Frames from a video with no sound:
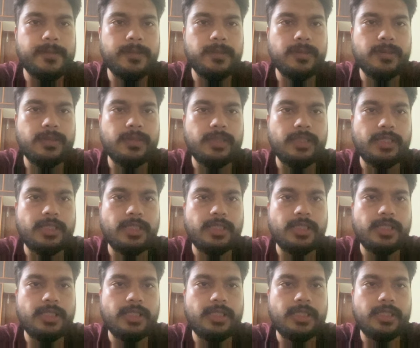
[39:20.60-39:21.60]

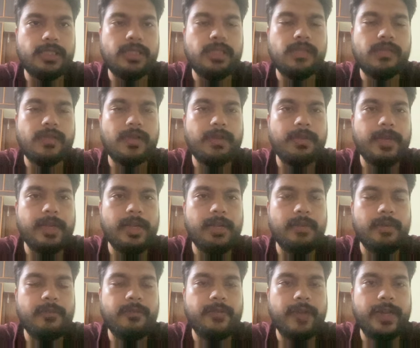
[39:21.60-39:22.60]
Okay, this is where I'm
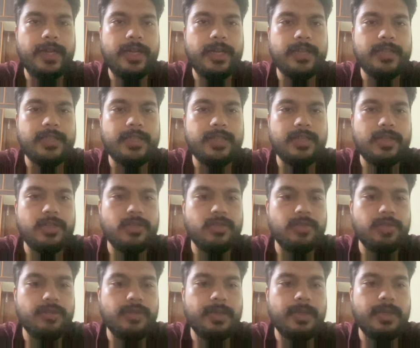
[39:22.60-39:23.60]
getting my file descendant, so
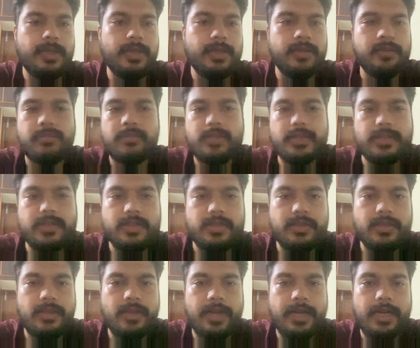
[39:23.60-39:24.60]
maybe this
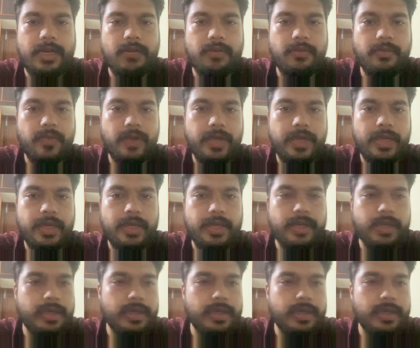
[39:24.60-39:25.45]
is the right way.